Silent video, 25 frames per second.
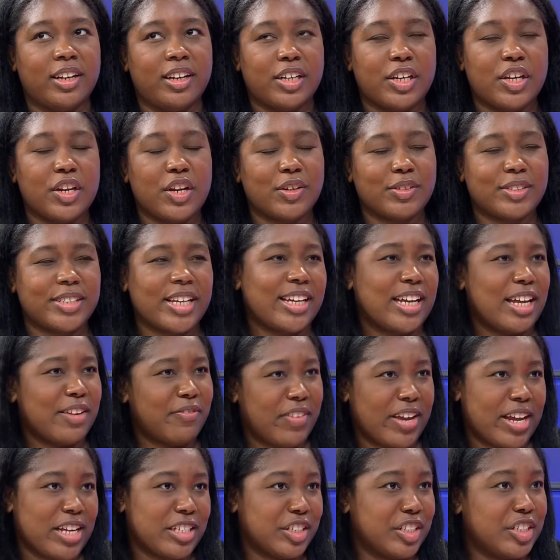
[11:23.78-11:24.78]
you know, take
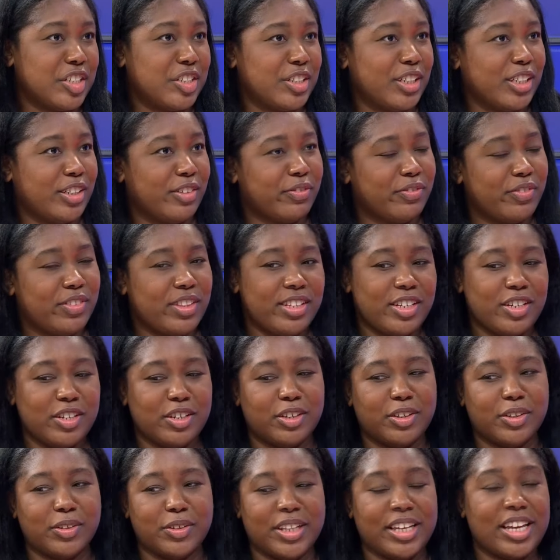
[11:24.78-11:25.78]
advantage of you
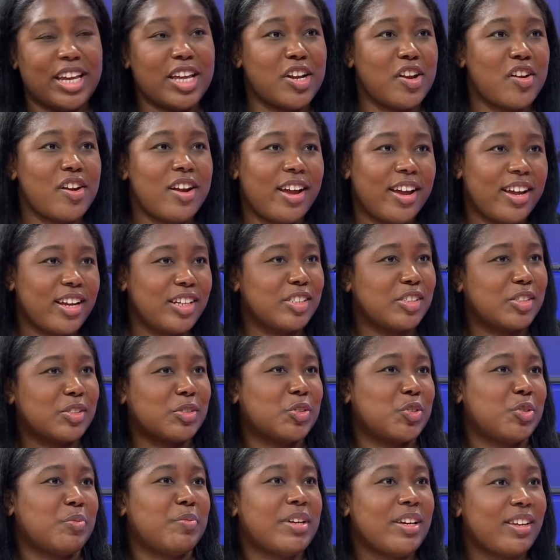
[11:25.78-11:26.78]
know the internet and
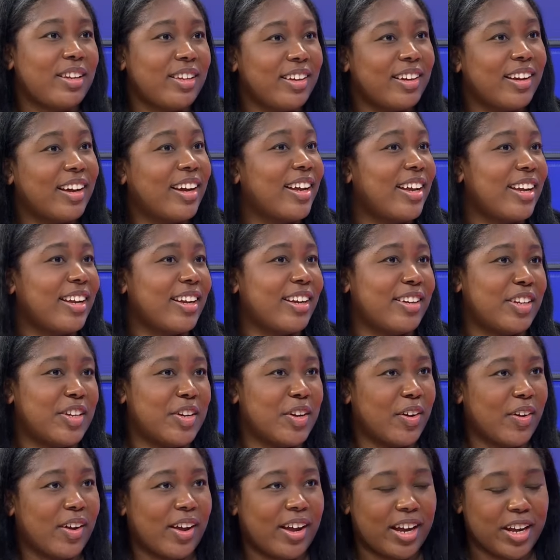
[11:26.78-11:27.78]
social media and you
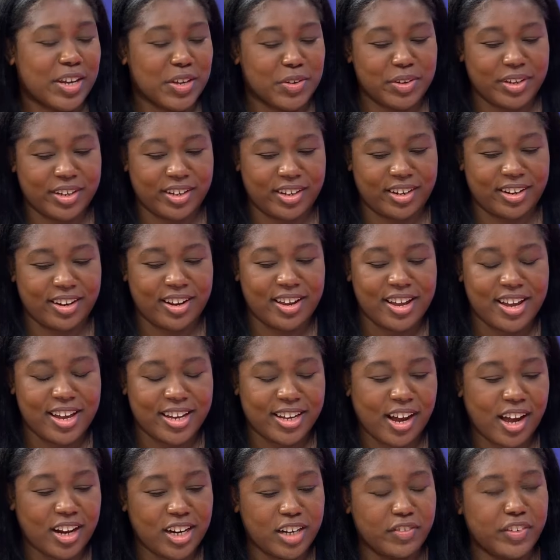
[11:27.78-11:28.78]
know how you can
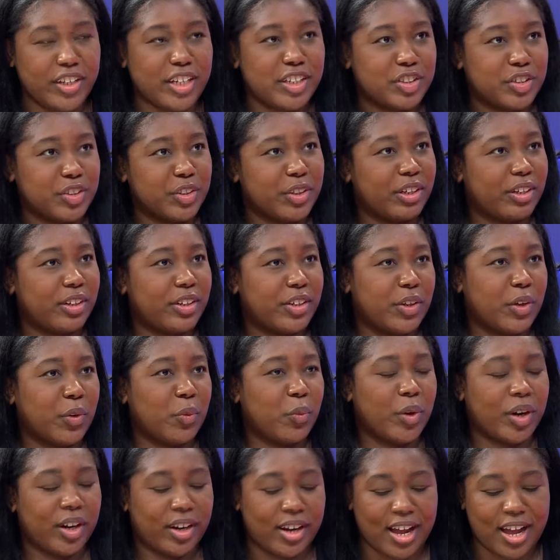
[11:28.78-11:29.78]
kind of get your your work